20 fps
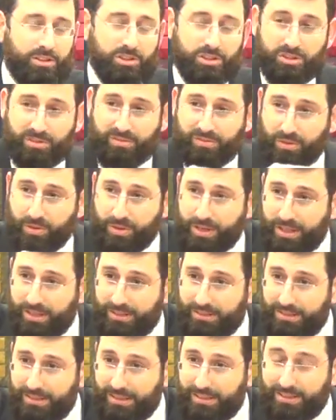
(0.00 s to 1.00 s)

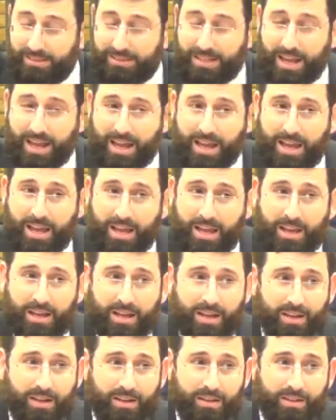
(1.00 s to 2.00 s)
Shavuos is
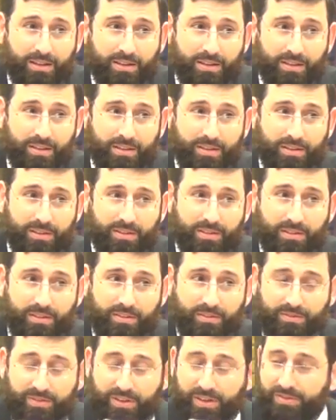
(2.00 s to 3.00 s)
day
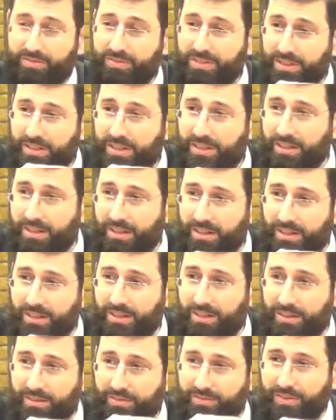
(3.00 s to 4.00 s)

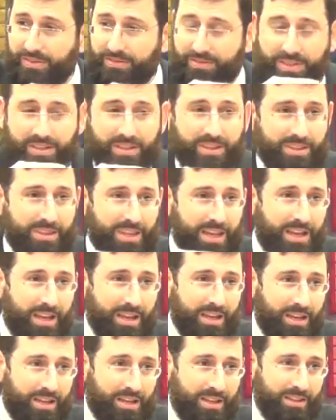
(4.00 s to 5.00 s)
fifty, the fiftieth
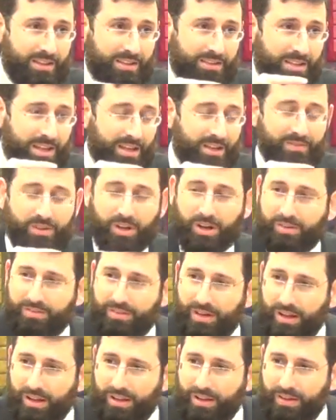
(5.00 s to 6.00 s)
day, the day of
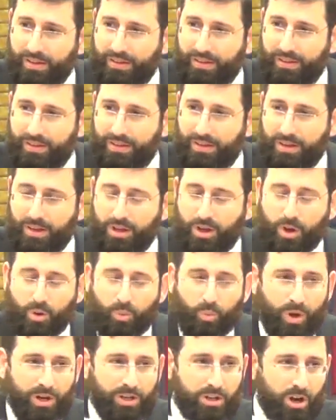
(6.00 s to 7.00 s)
Yovel.
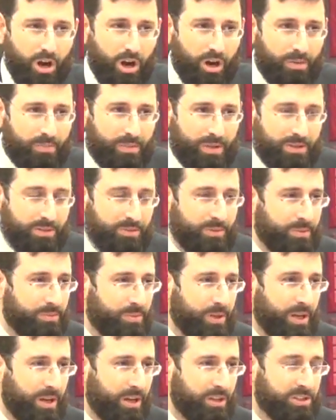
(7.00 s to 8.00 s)
What carbon do we
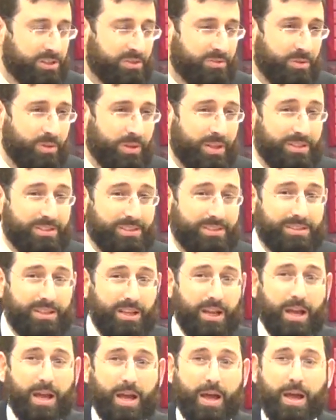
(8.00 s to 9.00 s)
bring on Shavuos?